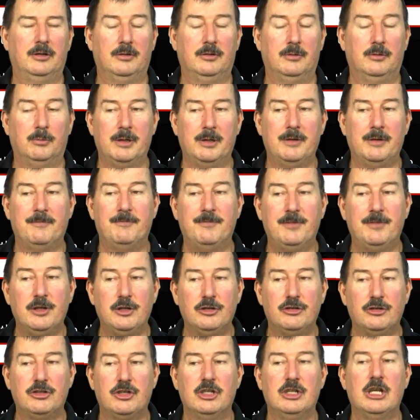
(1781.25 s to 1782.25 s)

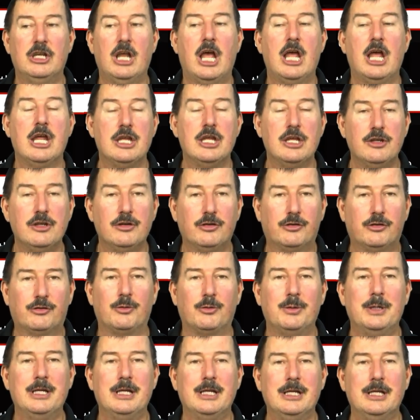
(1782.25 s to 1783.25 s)
revision
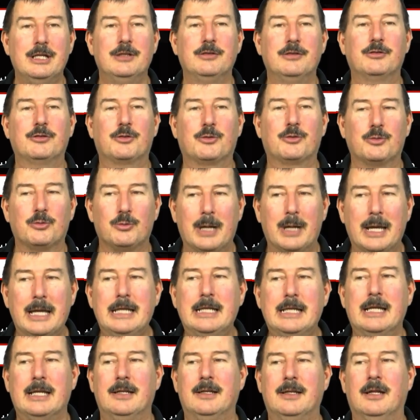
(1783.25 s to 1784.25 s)
history is
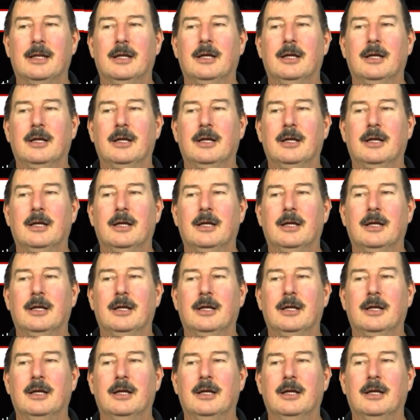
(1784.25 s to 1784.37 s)
created.